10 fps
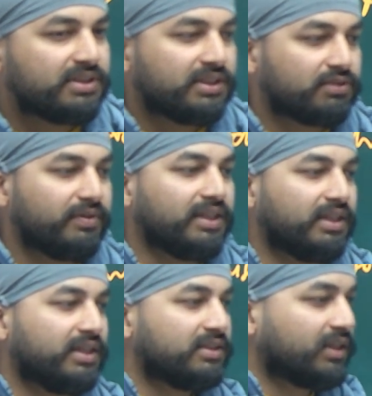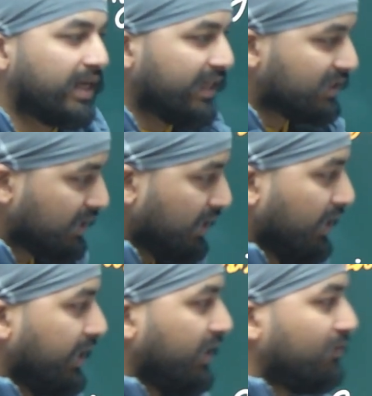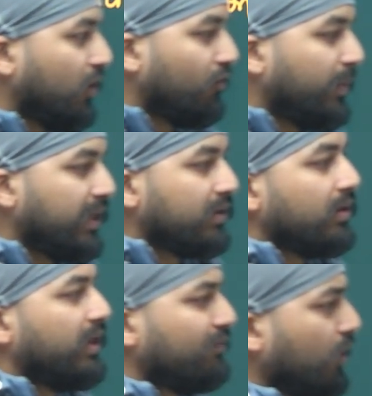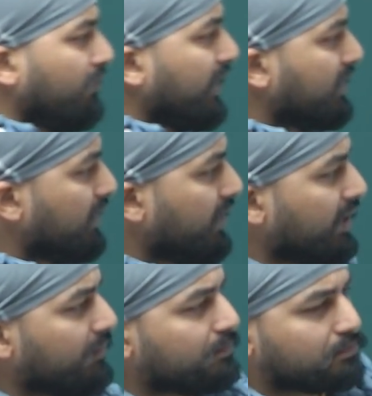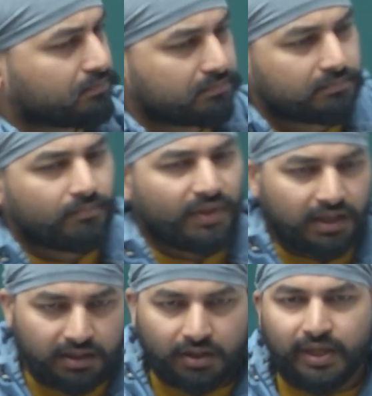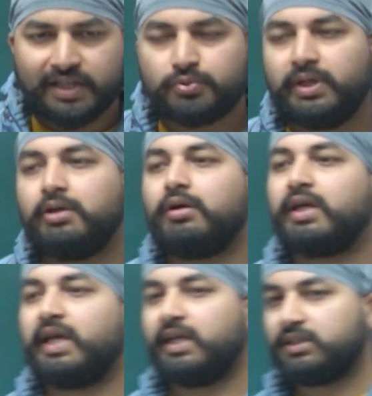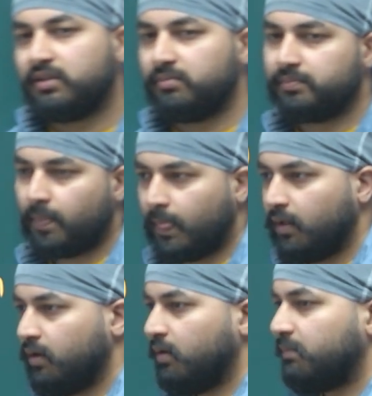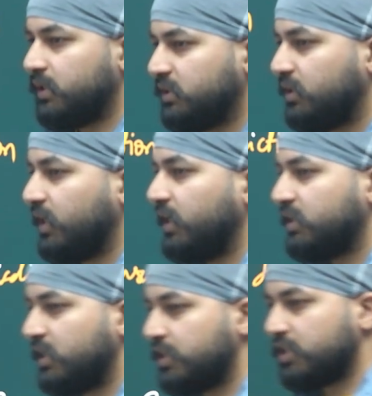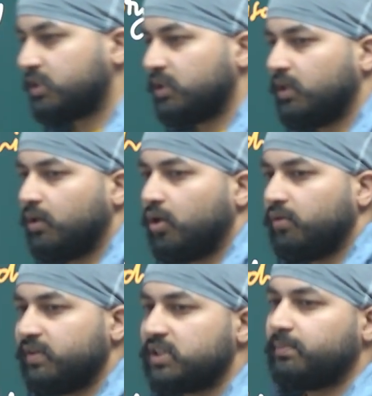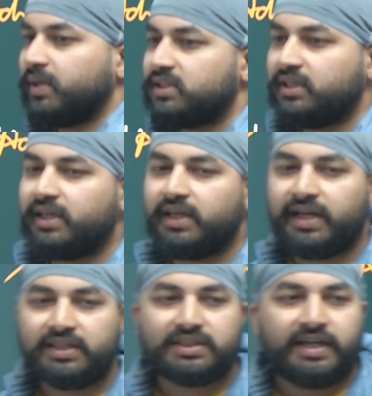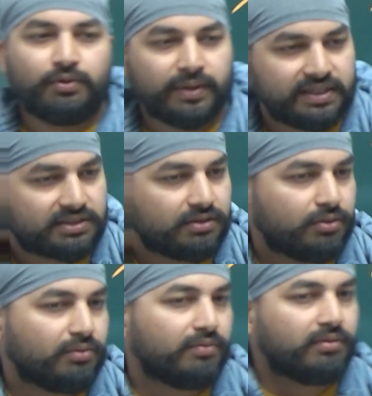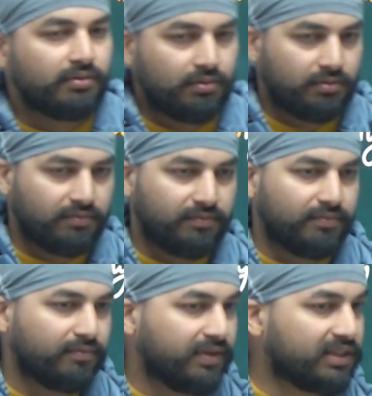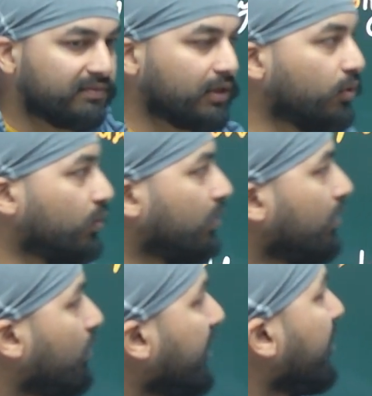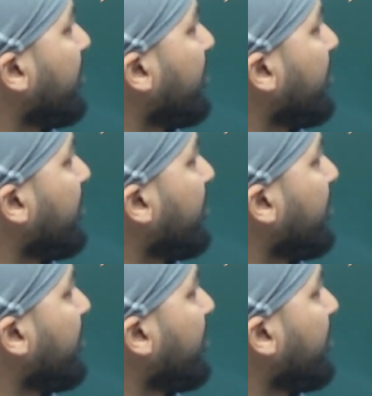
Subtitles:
is when there is a case involving certain, actually not a case, but certain decisions on which the president needs advice, where they will go. Okay,